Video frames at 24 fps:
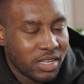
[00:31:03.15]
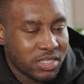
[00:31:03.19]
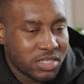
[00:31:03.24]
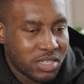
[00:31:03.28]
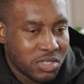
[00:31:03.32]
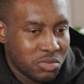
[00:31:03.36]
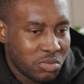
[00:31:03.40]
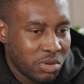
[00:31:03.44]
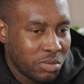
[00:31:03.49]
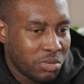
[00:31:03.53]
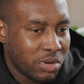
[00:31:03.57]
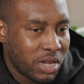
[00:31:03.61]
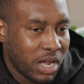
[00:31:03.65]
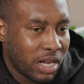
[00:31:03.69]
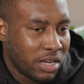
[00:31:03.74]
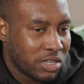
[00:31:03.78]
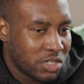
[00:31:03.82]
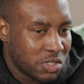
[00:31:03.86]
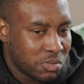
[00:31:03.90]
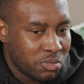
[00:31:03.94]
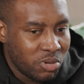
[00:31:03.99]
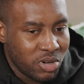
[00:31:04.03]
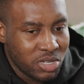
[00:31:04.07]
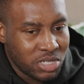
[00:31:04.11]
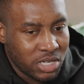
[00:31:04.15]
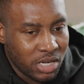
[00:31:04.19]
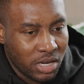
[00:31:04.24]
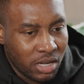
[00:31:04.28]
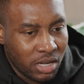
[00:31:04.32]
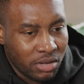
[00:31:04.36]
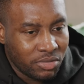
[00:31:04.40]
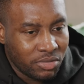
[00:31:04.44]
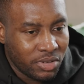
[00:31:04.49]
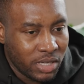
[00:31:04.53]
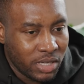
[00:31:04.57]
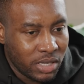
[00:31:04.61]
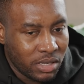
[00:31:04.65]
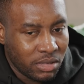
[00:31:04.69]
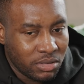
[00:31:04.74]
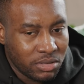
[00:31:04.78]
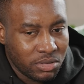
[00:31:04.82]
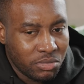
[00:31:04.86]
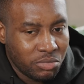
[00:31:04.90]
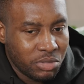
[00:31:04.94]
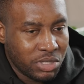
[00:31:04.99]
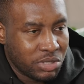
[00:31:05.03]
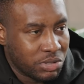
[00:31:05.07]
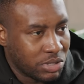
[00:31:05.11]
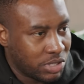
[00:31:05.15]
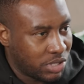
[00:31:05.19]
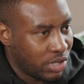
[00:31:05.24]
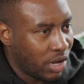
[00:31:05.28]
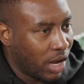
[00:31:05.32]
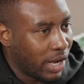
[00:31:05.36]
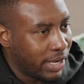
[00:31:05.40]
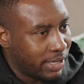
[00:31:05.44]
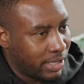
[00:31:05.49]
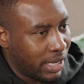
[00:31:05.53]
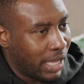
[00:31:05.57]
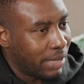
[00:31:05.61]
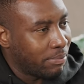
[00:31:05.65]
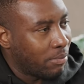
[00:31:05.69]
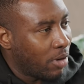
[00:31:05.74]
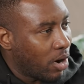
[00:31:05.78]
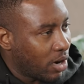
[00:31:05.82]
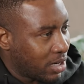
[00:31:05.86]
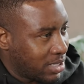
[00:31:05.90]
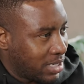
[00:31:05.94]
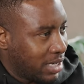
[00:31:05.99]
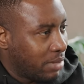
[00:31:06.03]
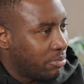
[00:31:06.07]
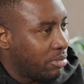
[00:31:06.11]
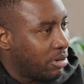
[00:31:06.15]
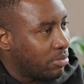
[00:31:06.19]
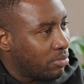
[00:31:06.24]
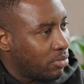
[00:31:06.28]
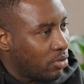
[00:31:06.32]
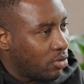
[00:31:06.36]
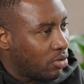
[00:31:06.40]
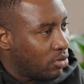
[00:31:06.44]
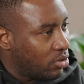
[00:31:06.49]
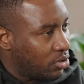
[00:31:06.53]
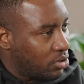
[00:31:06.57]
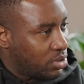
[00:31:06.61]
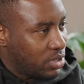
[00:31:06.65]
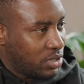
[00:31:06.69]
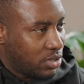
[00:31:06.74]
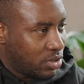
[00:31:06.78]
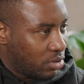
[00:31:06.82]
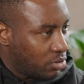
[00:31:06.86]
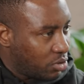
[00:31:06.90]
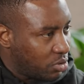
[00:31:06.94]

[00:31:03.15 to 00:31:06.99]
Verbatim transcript: nuts because we were kind of just pushing our thing. We started like marketing a bit more, using